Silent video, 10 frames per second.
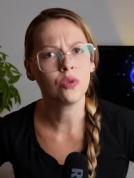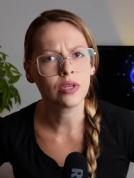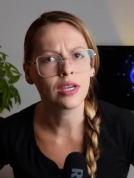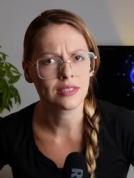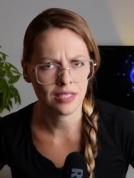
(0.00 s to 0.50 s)
will
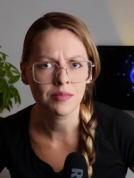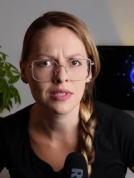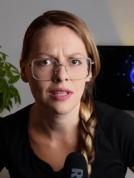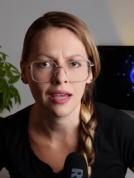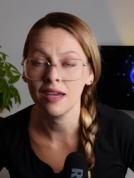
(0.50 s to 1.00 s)
get some
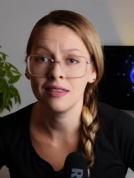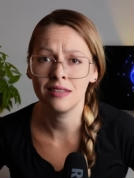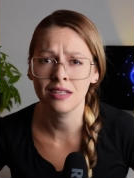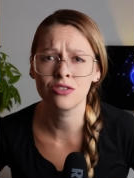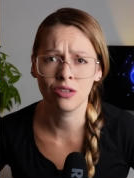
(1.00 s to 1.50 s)
snack, and
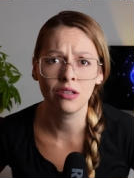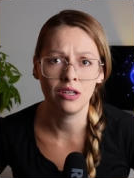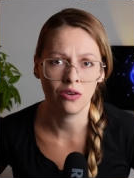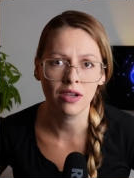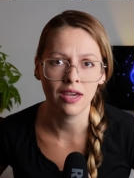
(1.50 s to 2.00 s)
that's
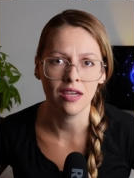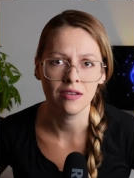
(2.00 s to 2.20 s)
totally okay.